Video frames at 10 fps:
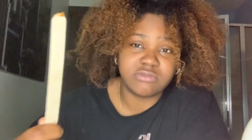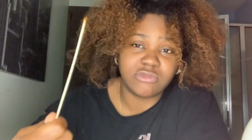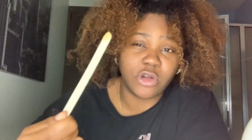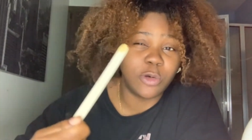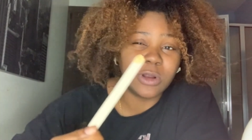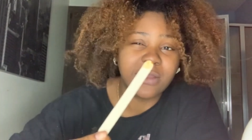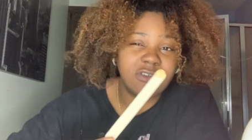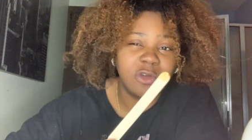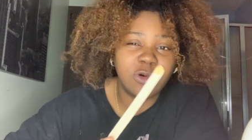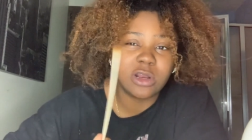or
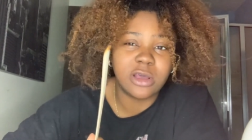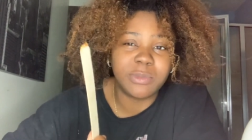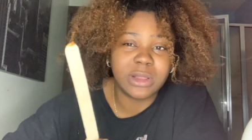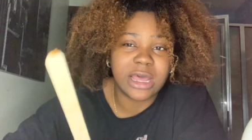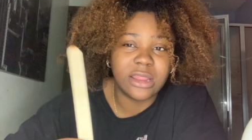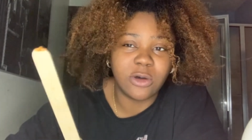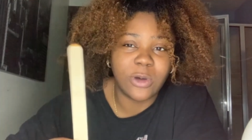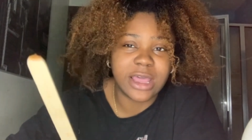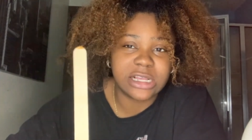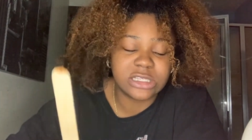whatever you want to apply the
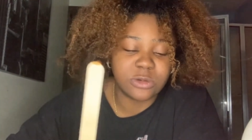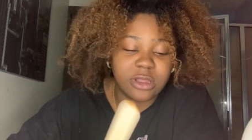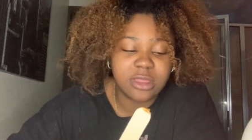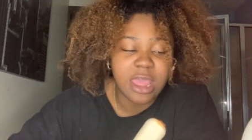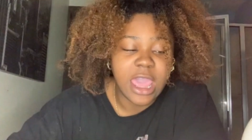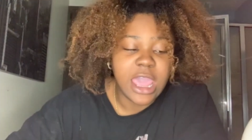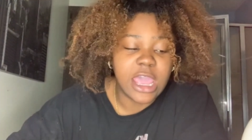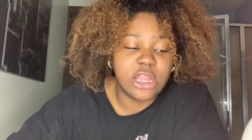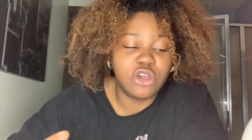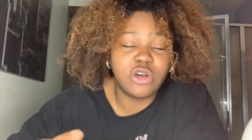wax with.
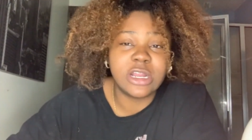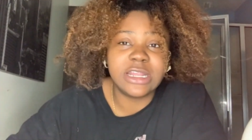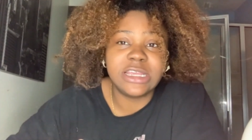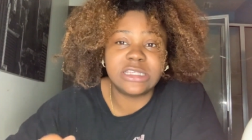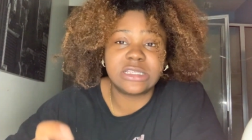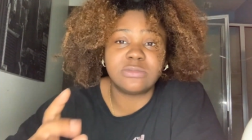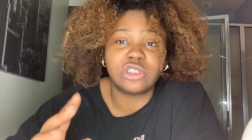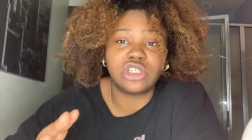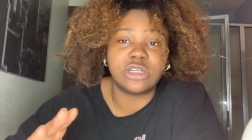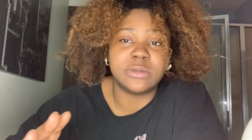And you're gonna need some
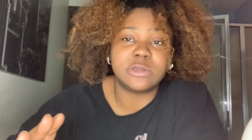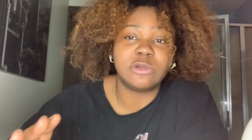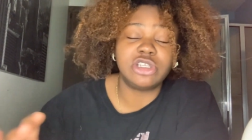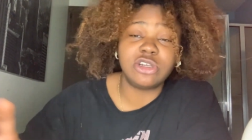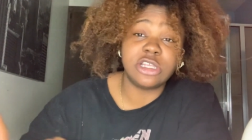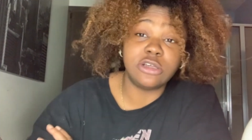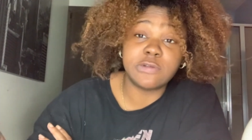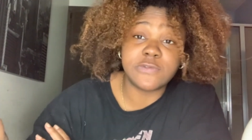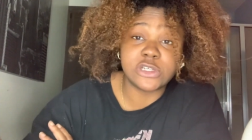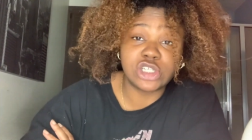strips. What you can
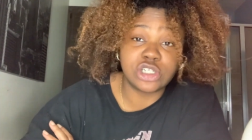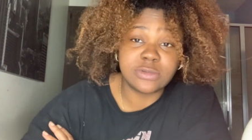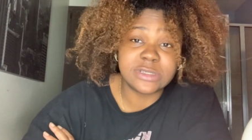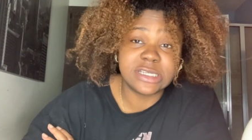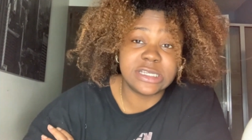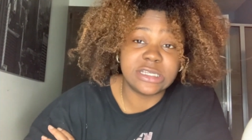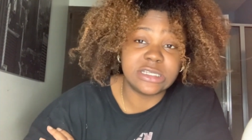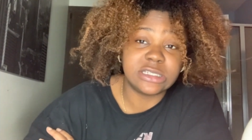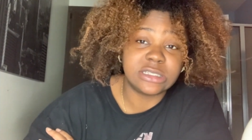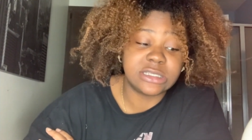use for strips
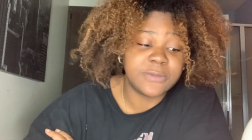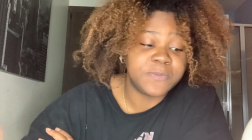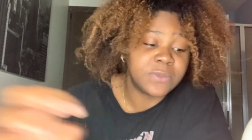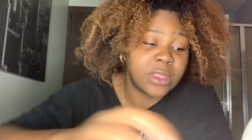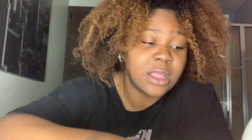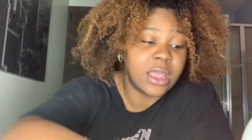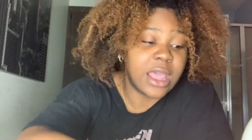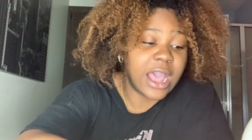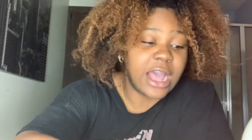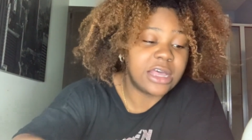is,
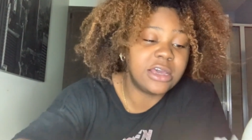I cut